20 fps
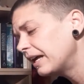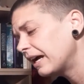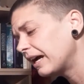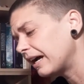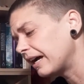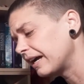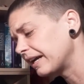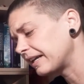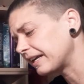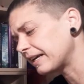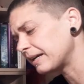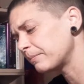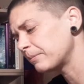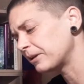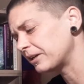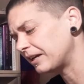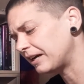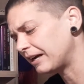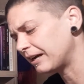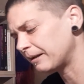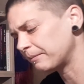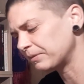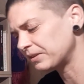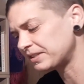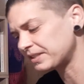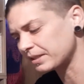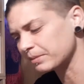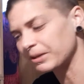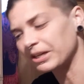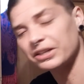Okay, but um,
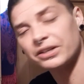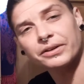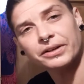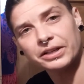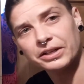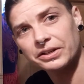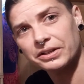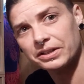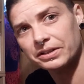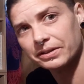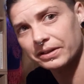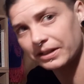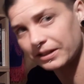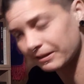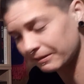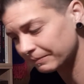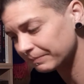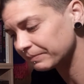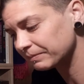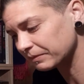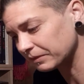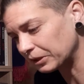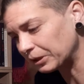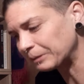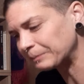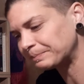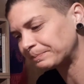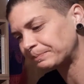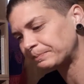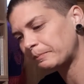this is about knowing who you are,
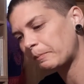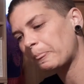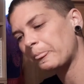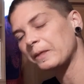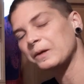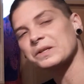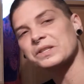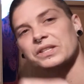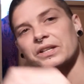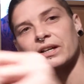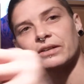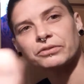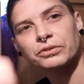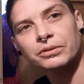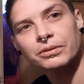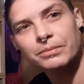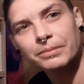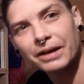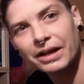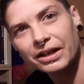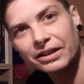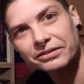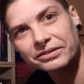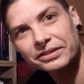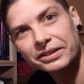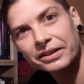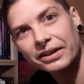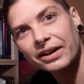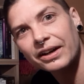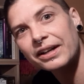right? got sign from above,
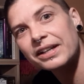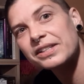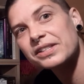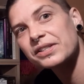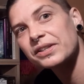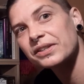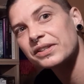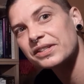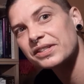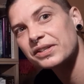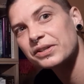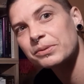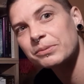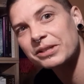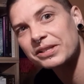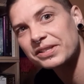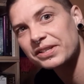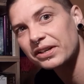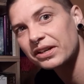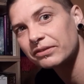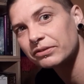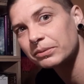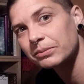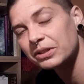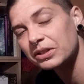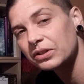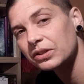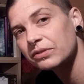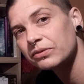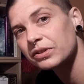all right? So this could be a sign from the
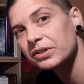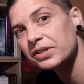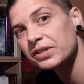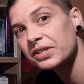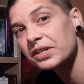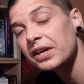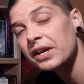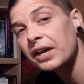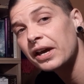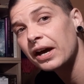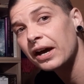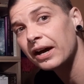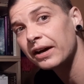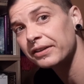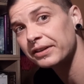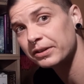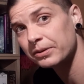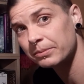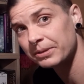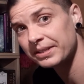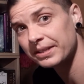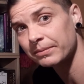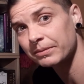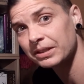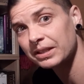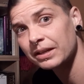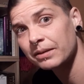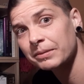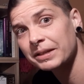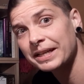universe. Uh, there could be something
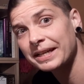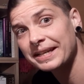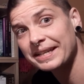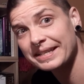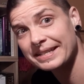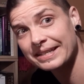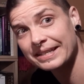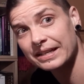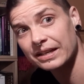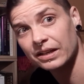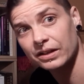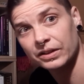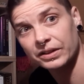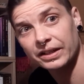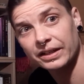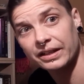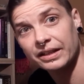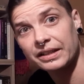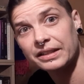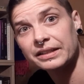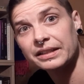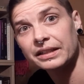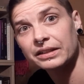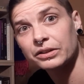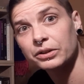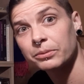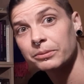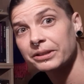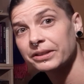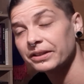coming in, okay, that
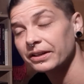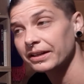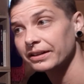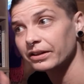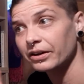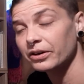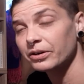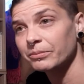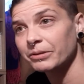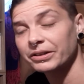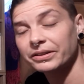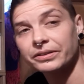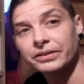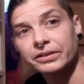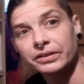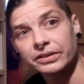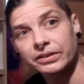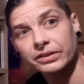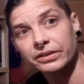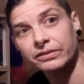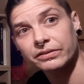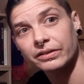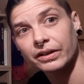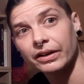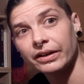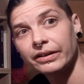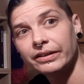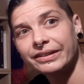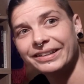could be like, oh my God, right?